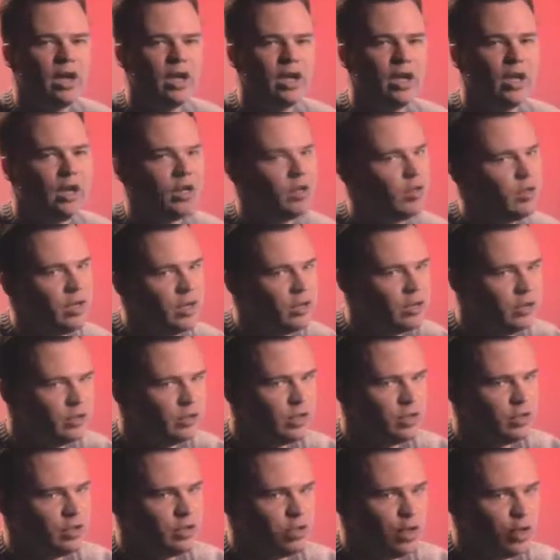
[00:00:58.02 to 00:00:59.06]
it just
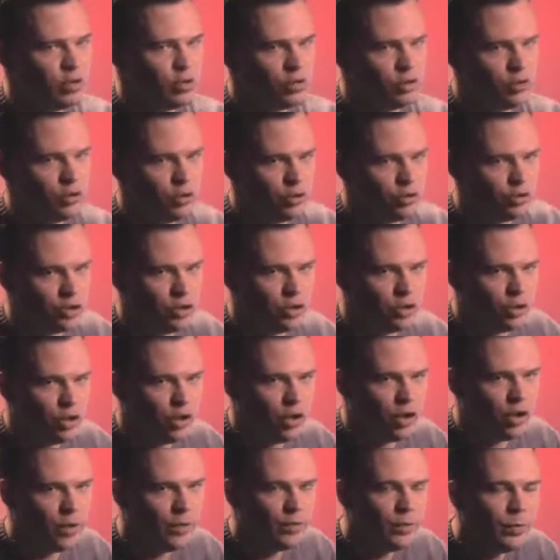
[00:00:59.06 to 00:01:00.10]
doesn't do so
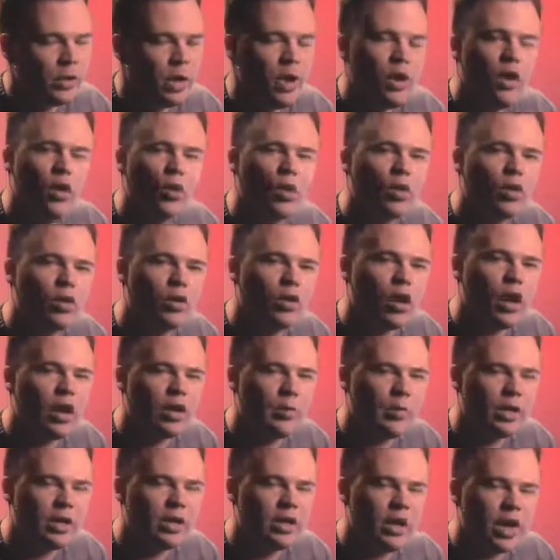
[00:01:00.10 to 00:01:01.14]
good. Where
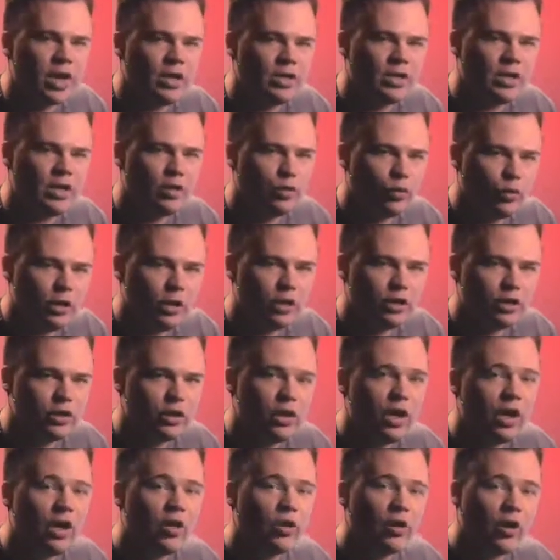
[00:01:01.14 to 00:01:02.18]
LogMeIn IT
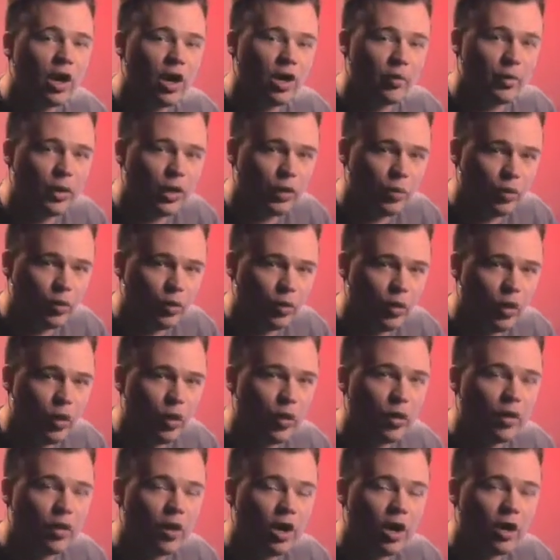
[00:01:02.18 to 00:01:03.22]
Reach, LogMeIn
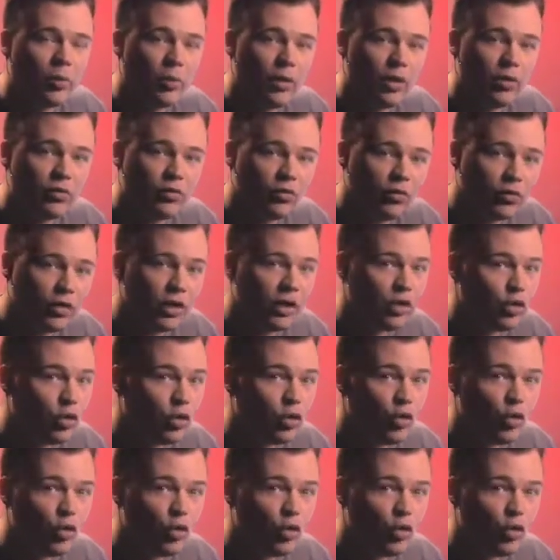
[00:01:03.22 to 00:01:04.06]
Pro, and LogMeIn Free do a